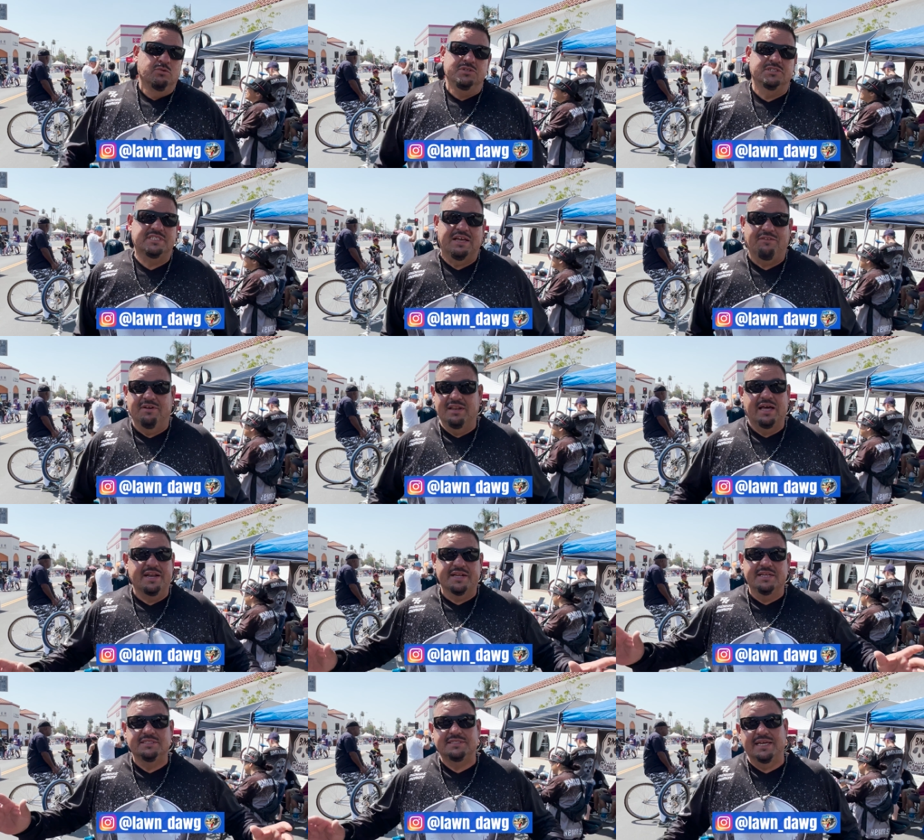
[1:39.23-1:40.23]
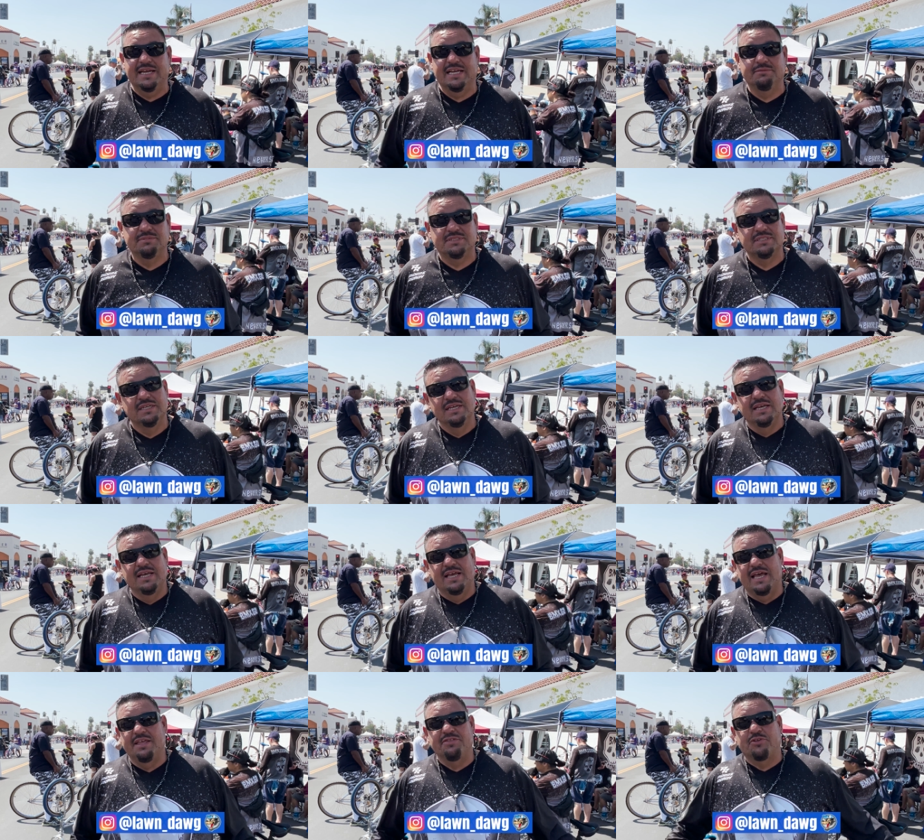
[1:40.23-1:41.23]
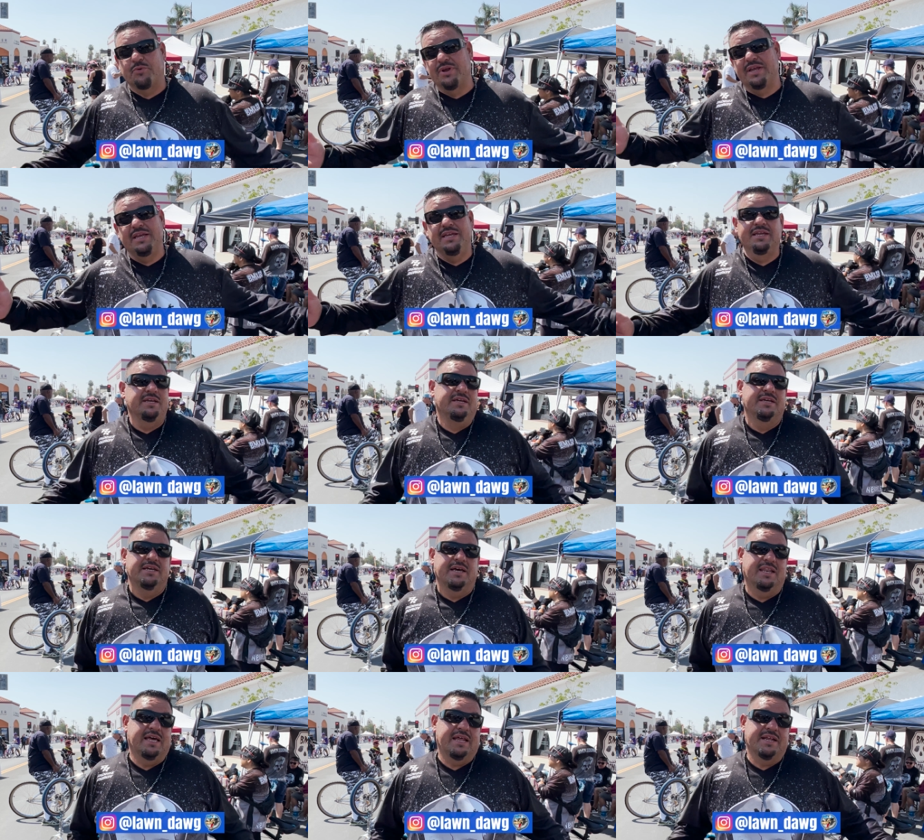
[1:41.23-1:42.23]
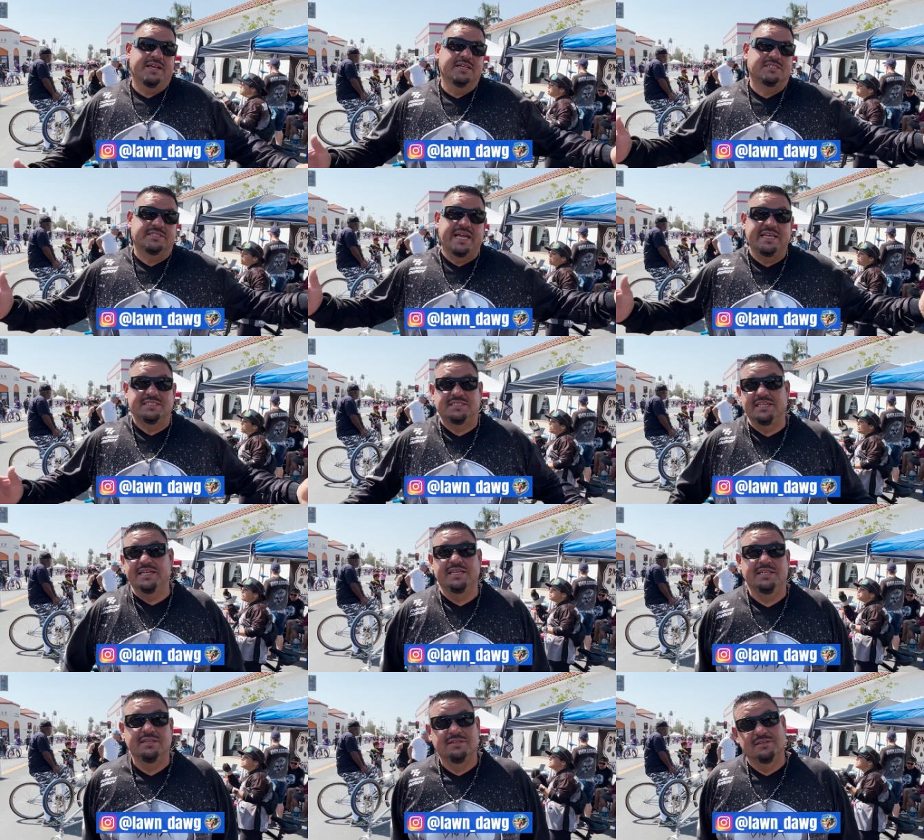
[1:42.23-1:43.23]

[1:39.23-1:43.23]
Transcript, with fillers: we just have a lot of good times. And three, a lot of good sightseeing.